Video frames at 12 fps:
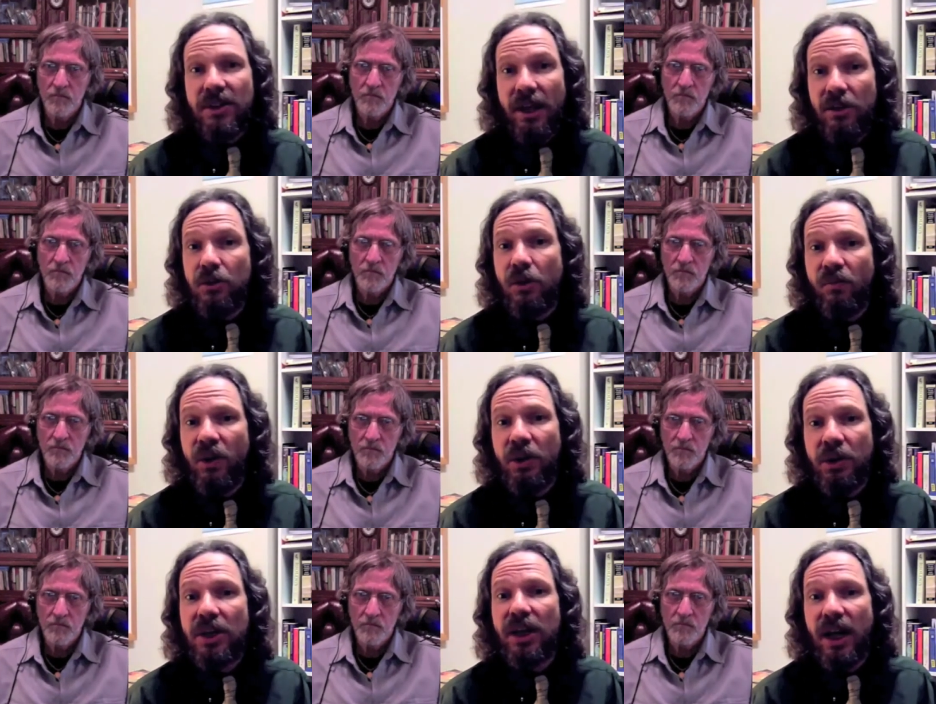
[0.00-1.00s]
Speaker 1: that your
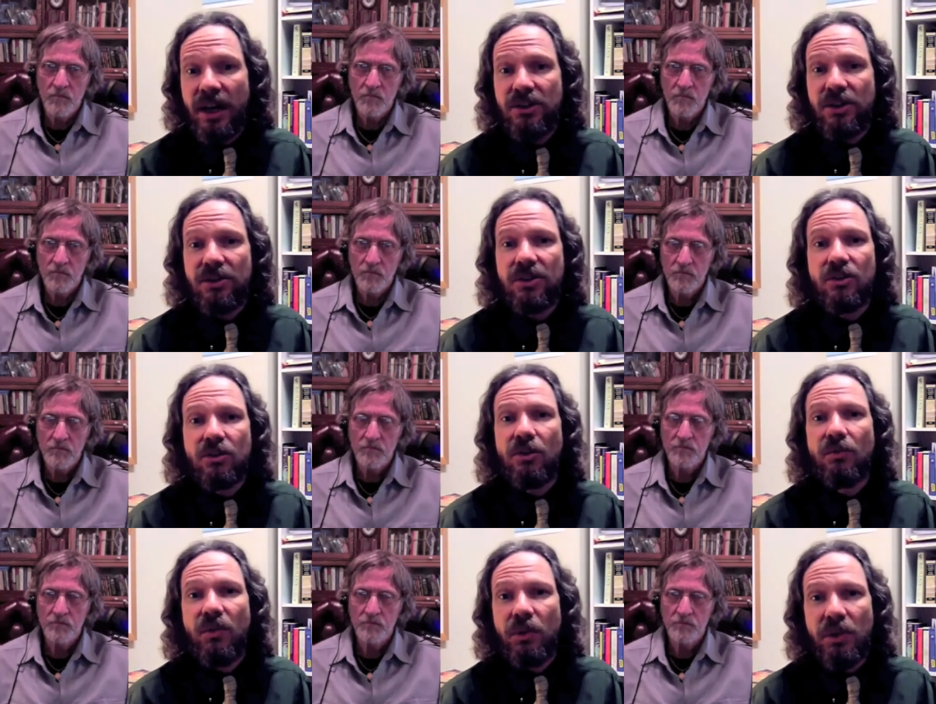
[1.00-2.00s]
very consciousness,
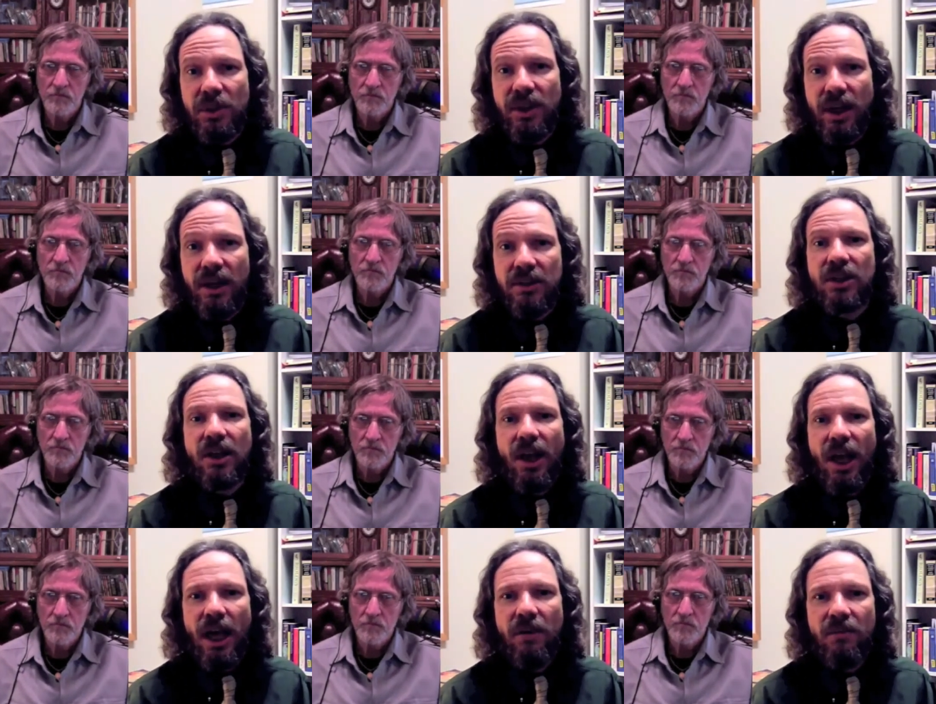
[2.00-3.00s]
your very
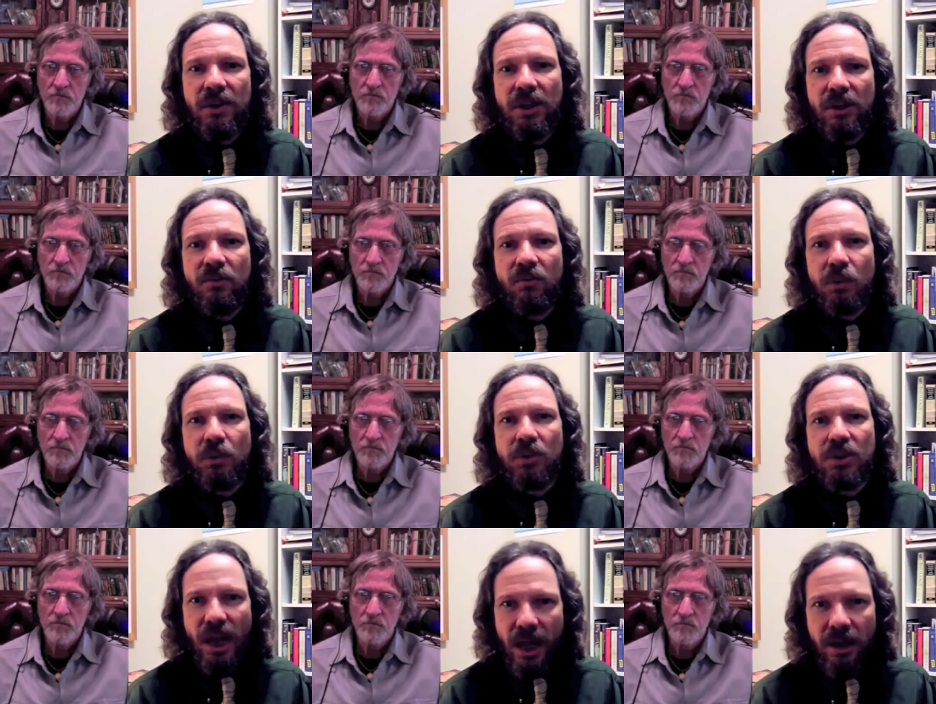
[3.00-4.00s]
thoughts have an
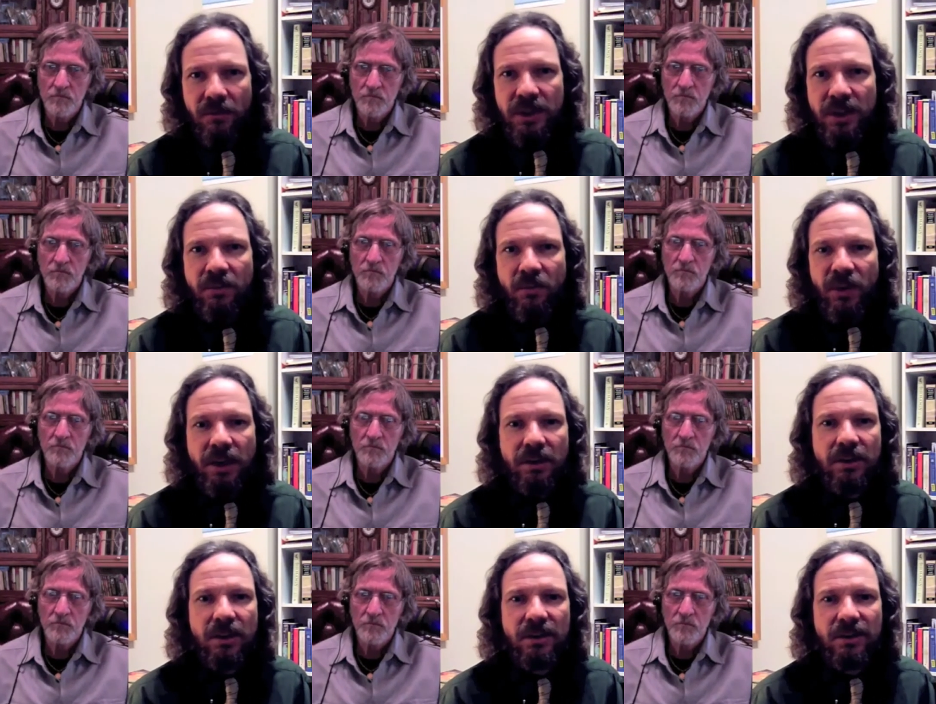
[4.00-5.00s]
influence, have an
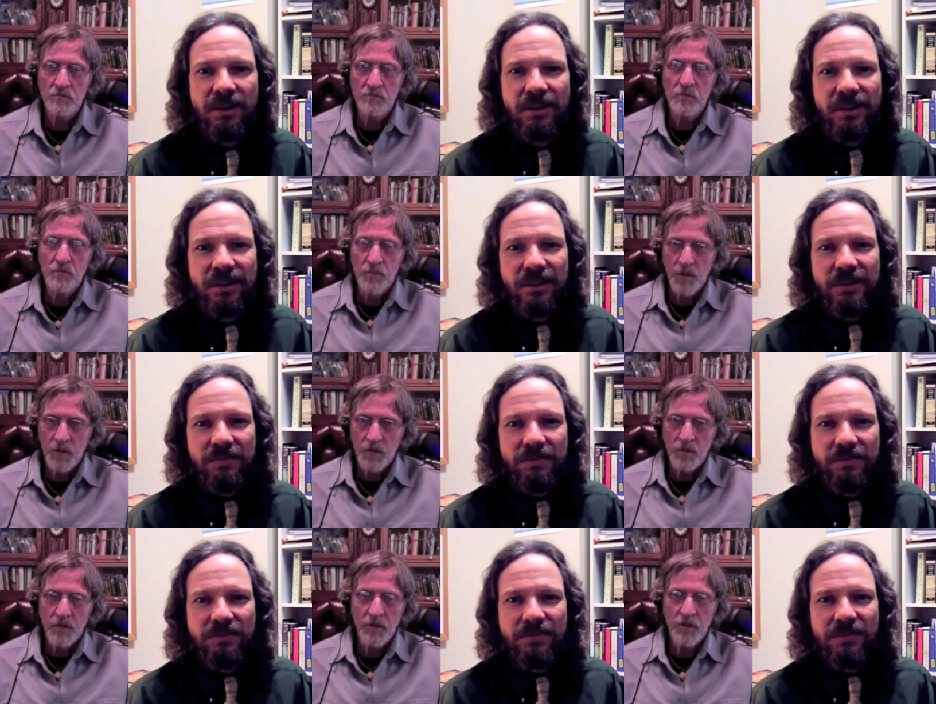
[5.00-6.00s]
impact.
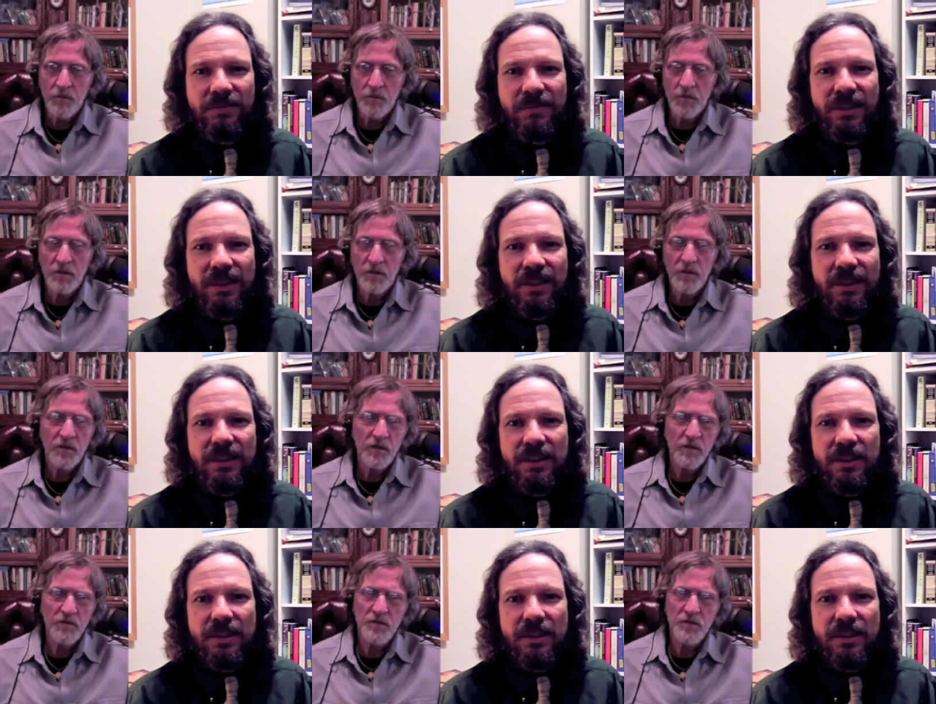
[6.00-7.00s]
Speaker 2: Yeah, I mean,
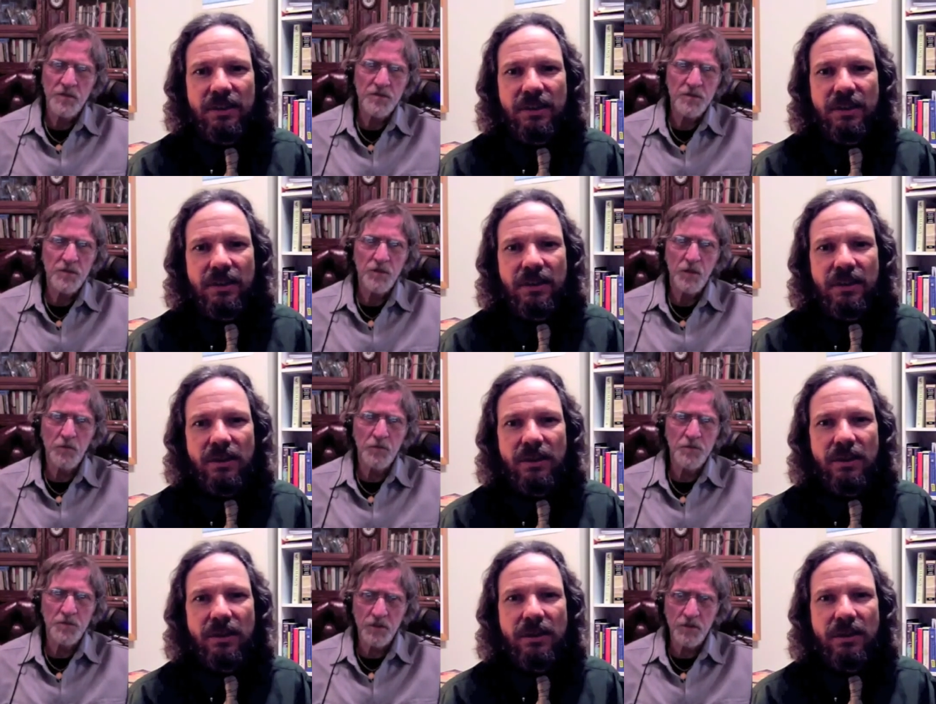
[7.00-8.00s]
even since the double
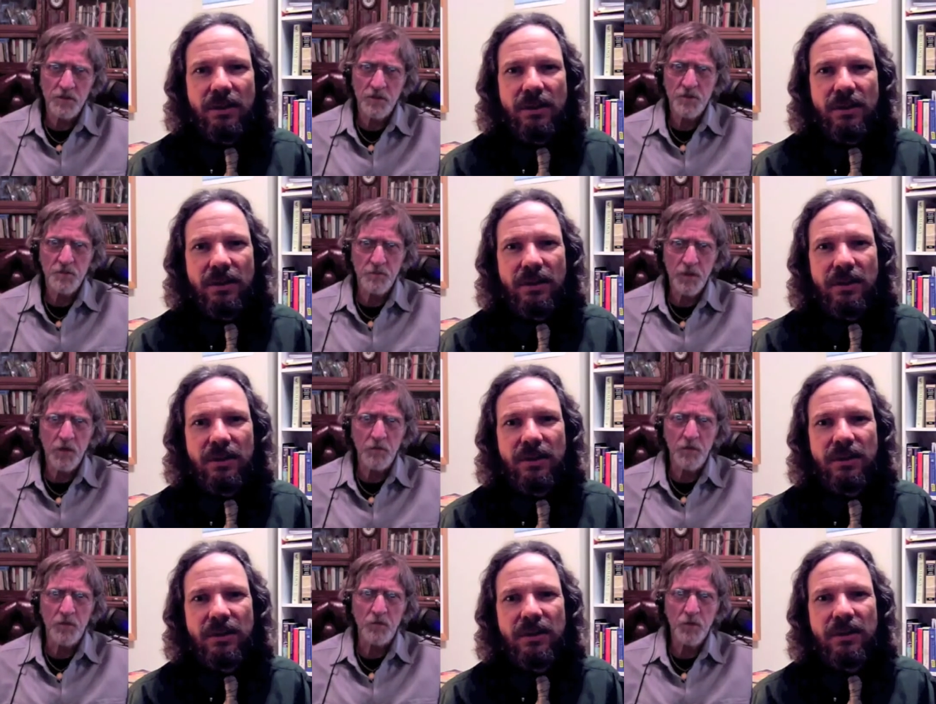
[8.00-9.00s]
slit
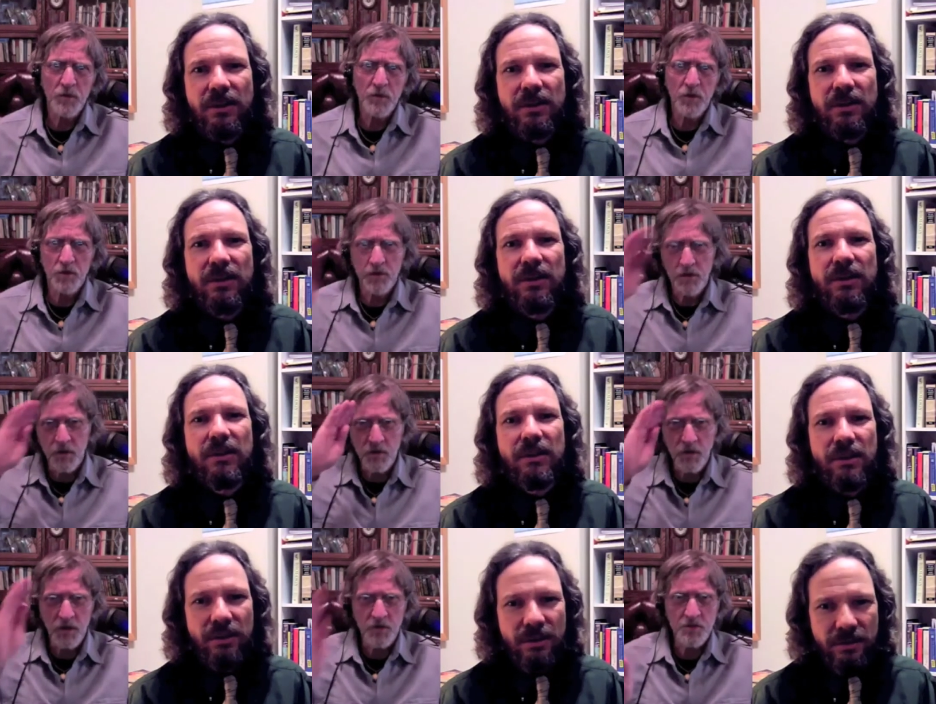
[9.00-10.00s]
experiment, we know that our
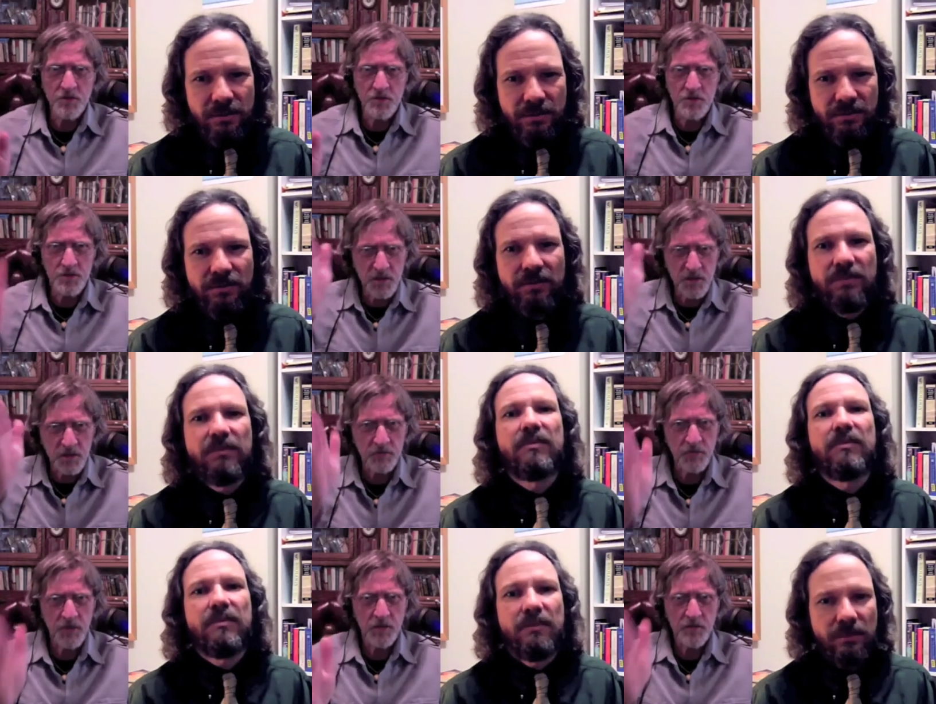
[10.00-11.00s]
consciousness can
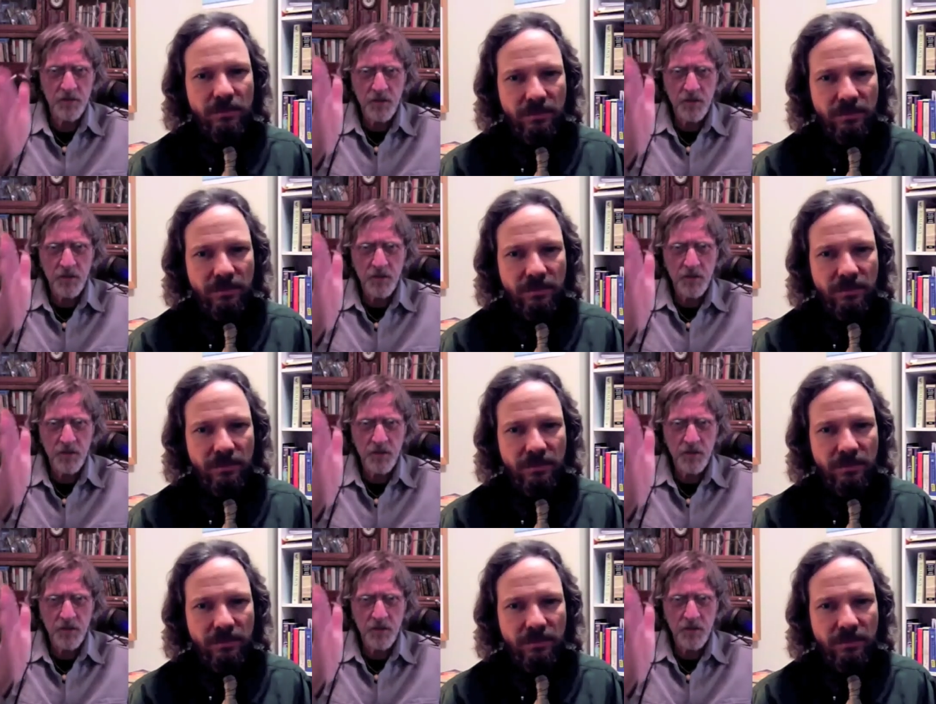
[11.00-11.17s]
affect